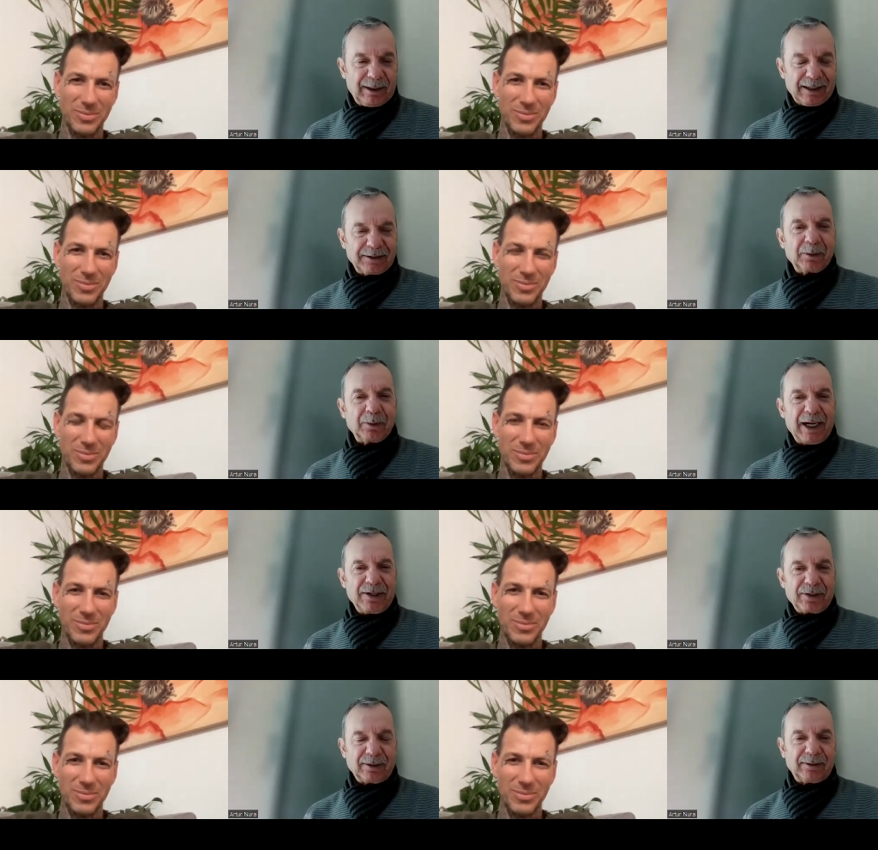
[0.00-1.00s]
Speaker 1: the last
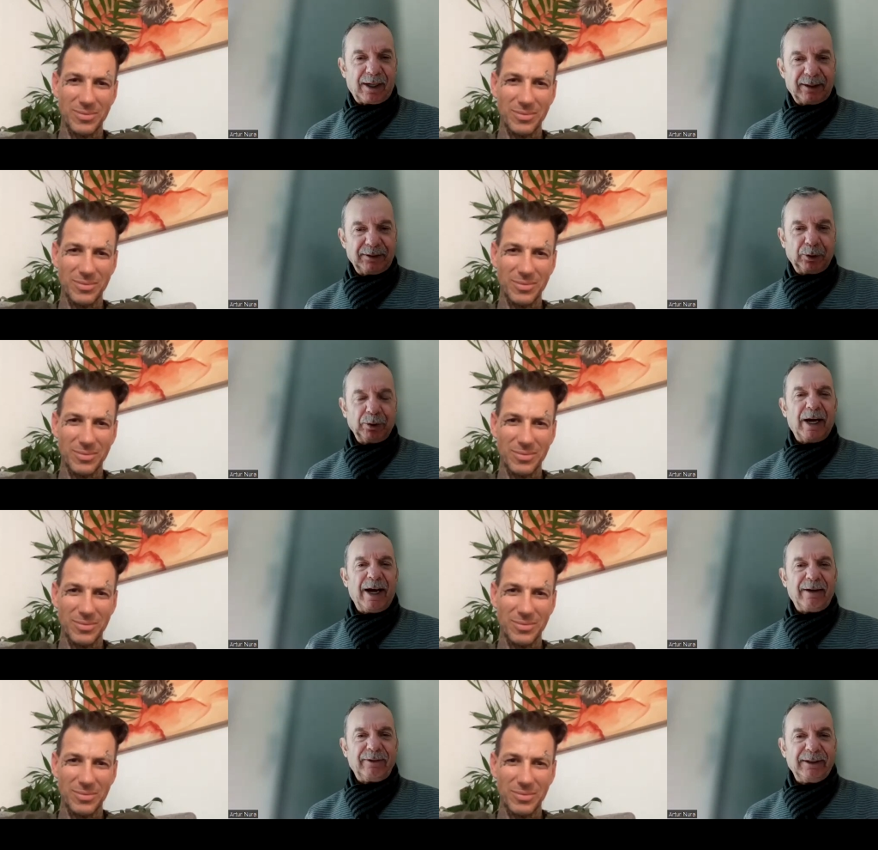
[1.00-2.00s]
question do you
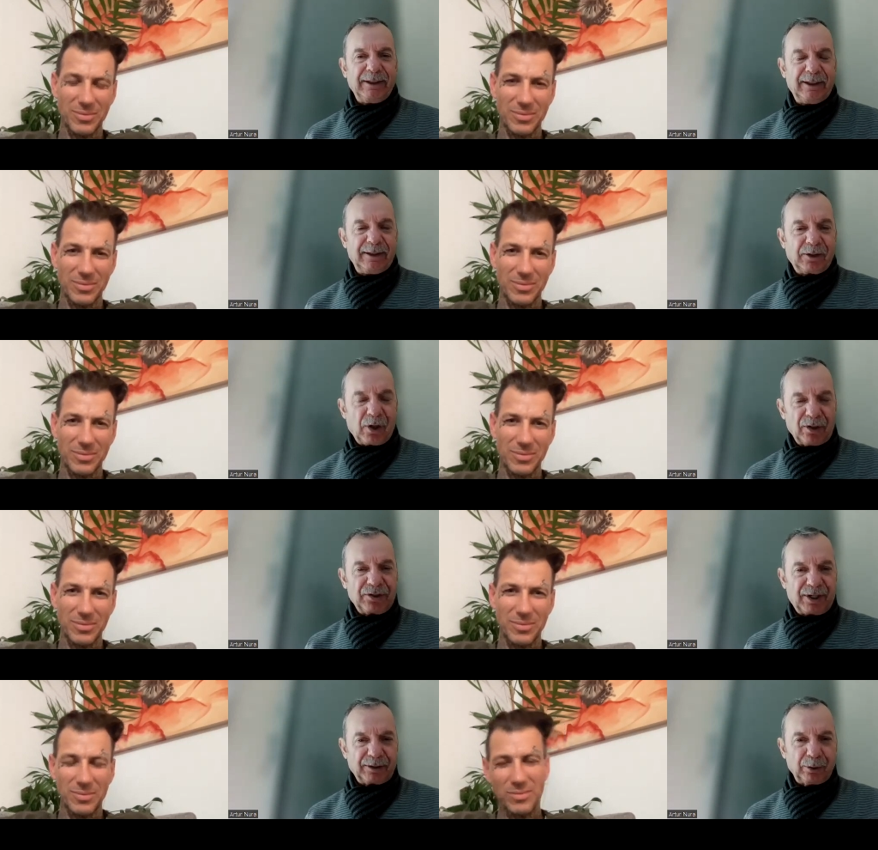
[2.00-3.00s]
have any
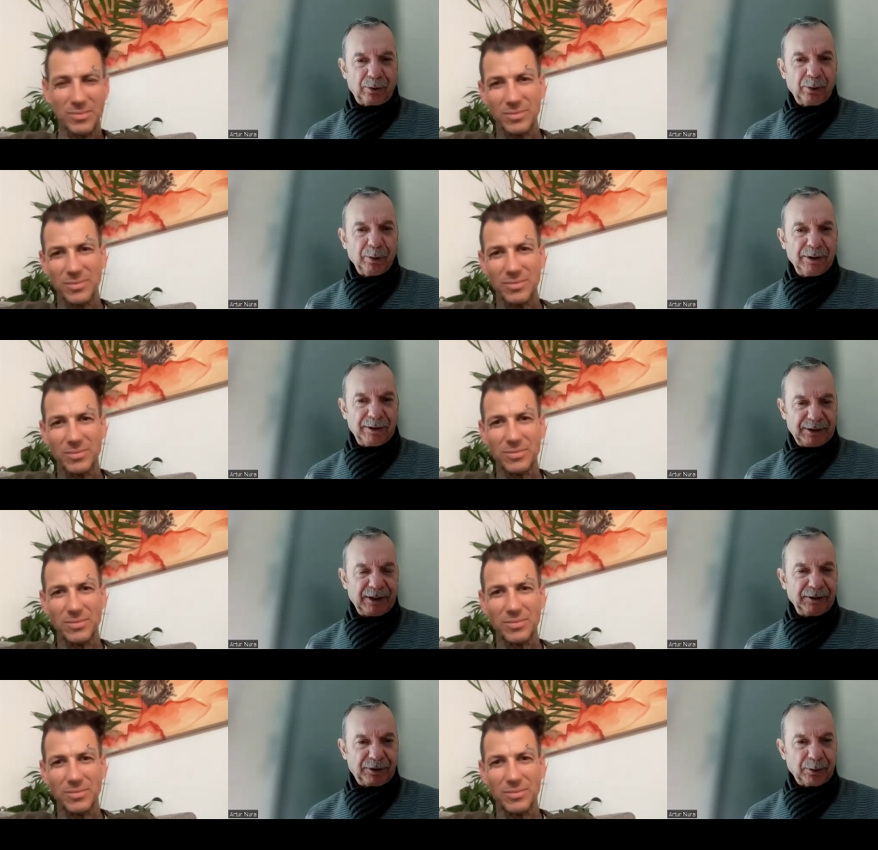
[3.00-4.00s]
concert to do
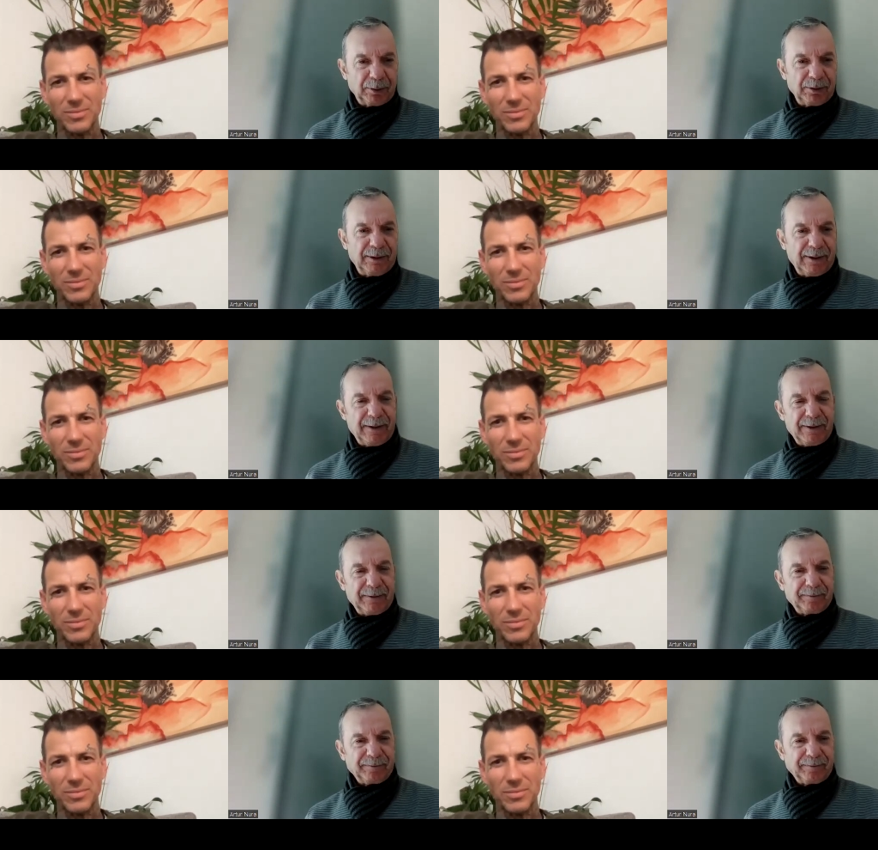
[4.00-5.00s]
in soon?
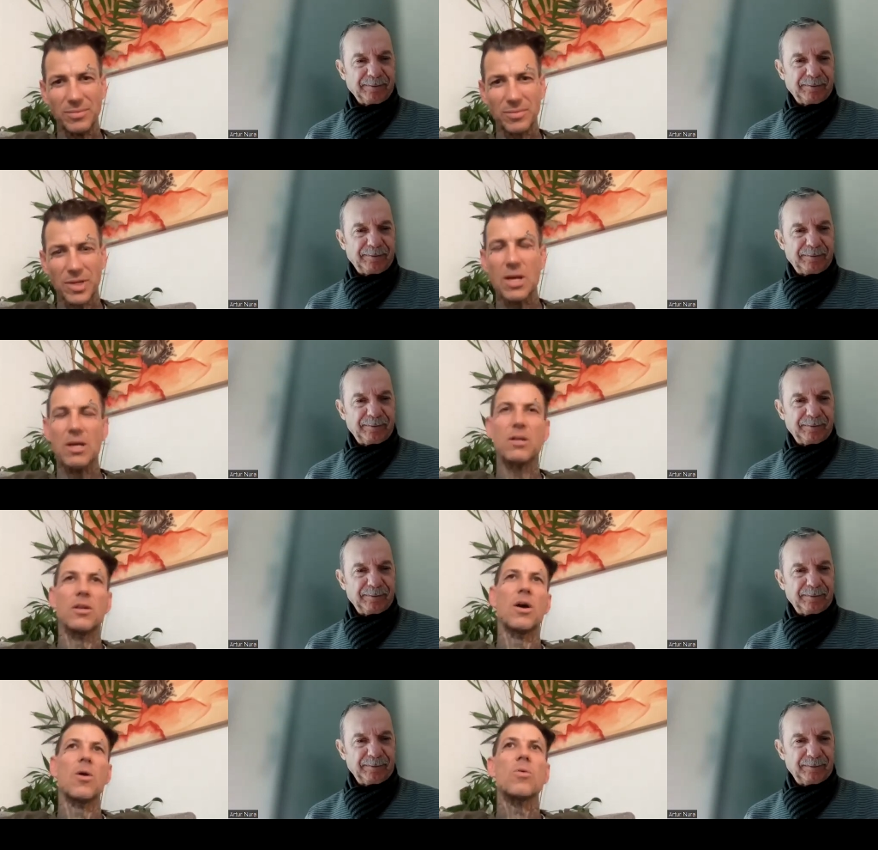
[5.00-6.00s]

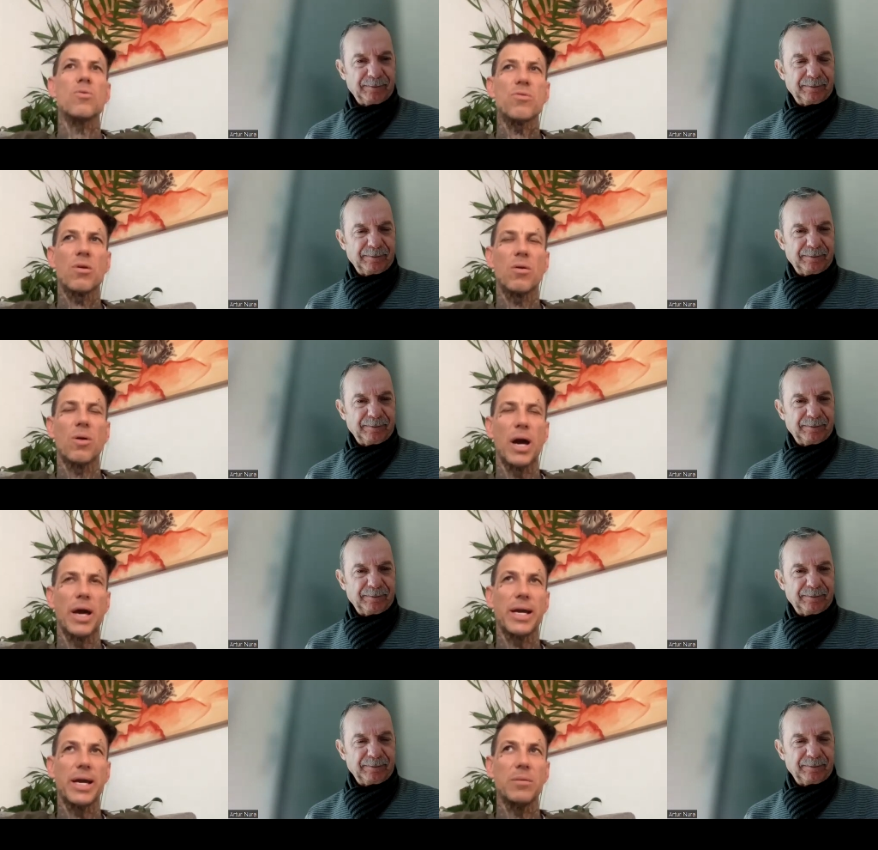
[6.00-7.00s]
Speaker 2: No, so
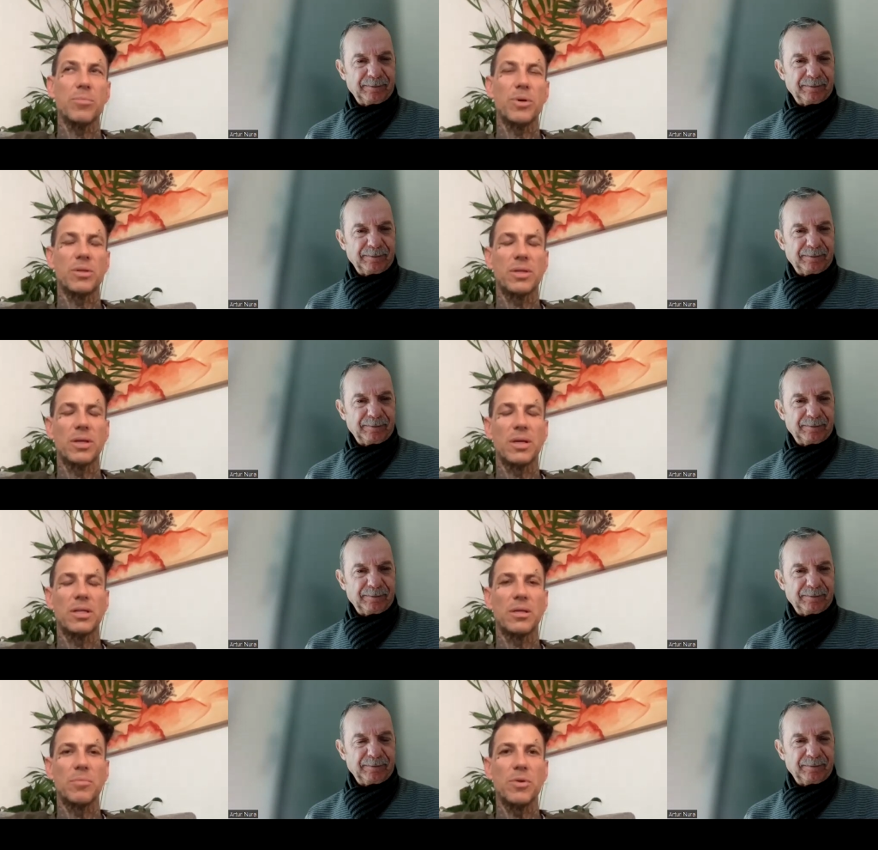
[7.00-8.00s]
I kind of put
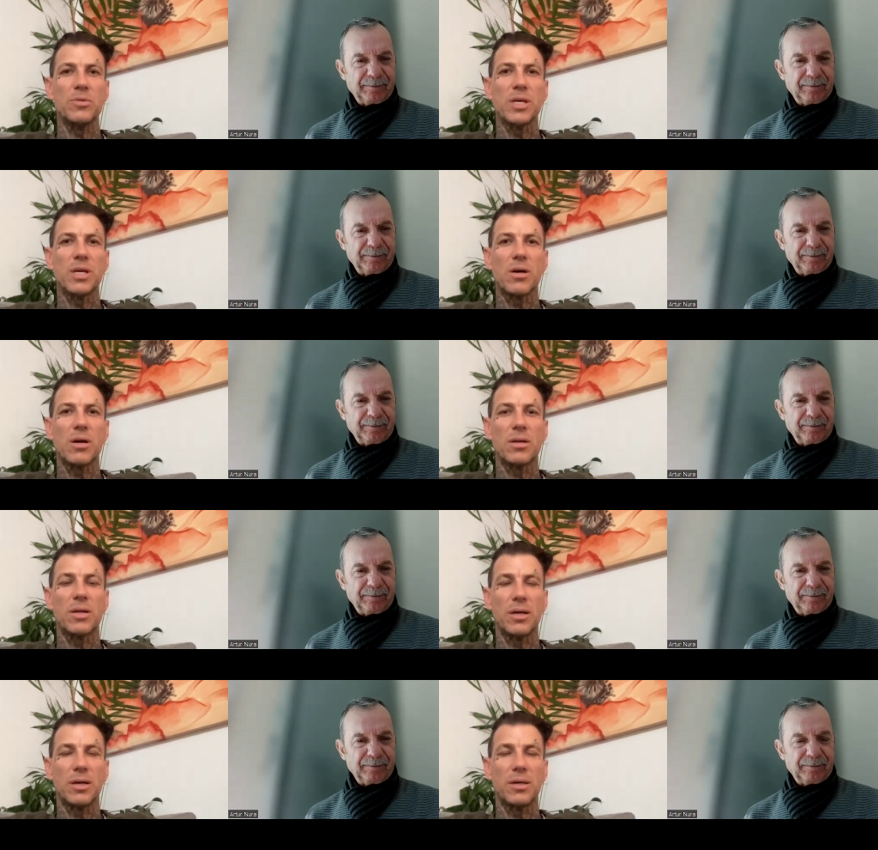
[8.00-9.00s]
the the music
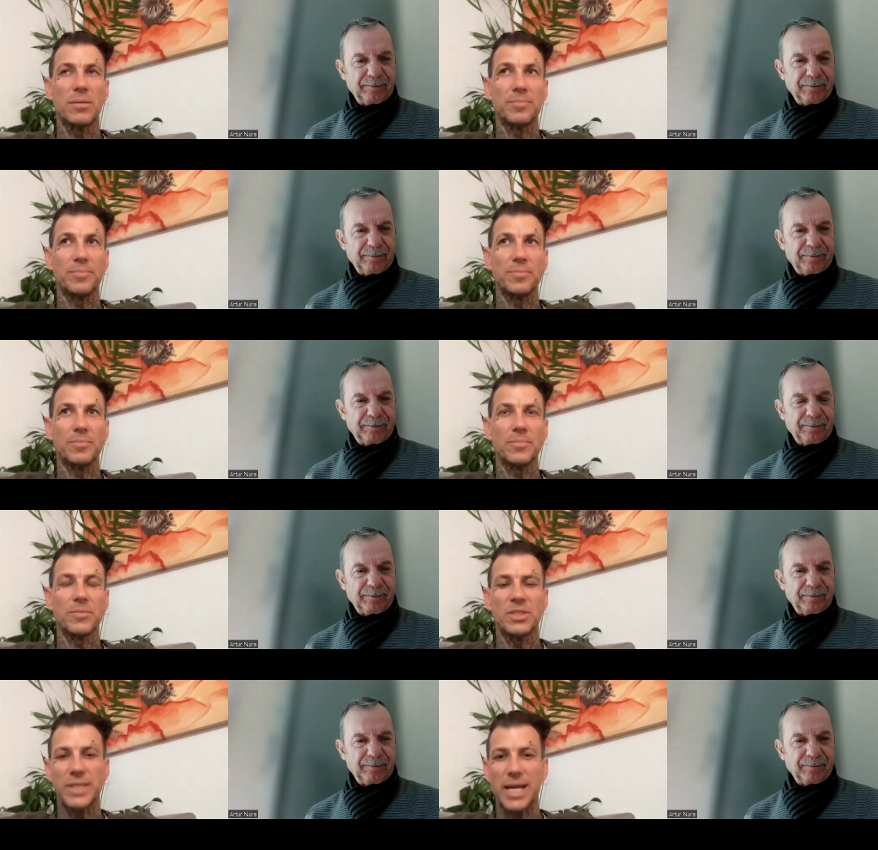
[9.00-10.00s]
on um,
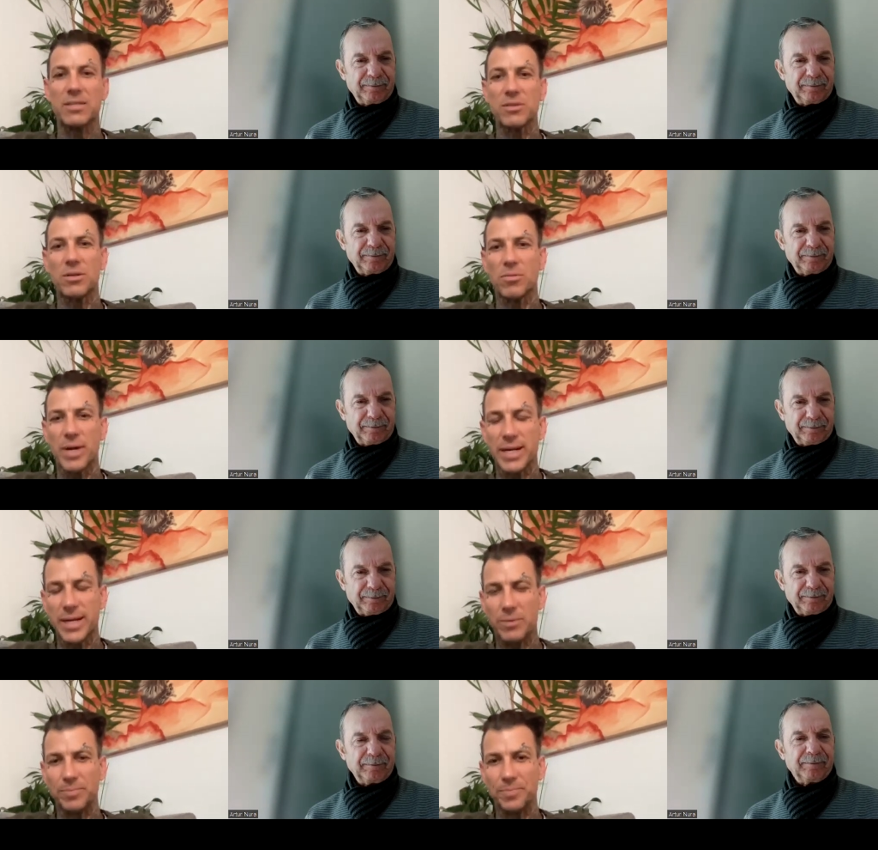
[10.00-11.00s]
standstill
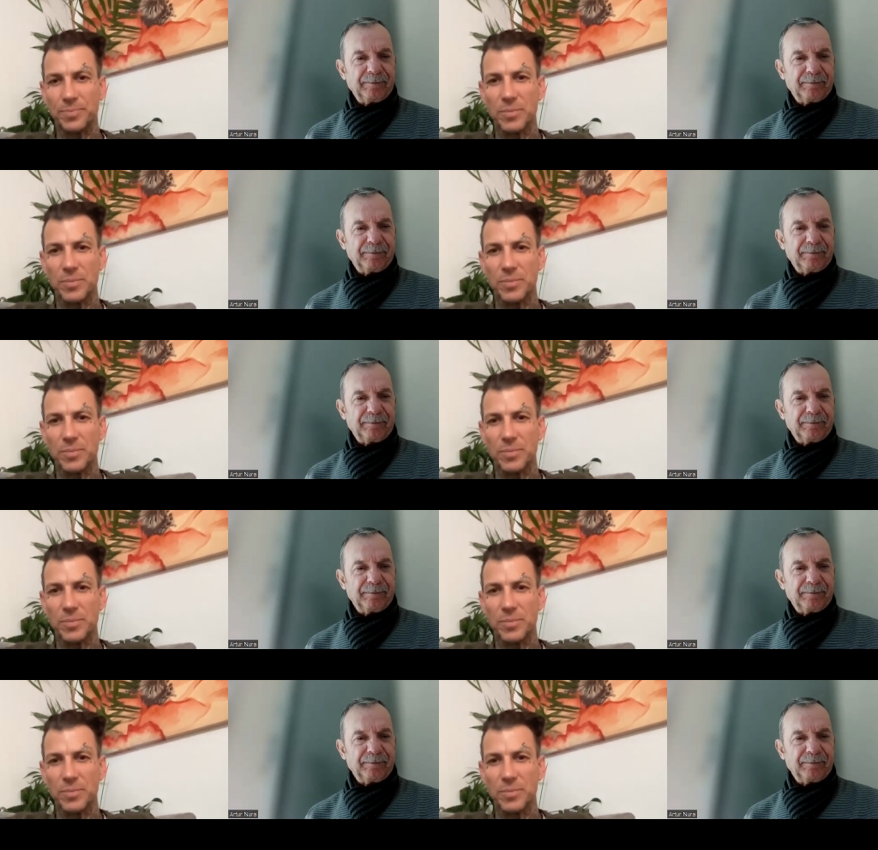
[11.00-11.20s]
right now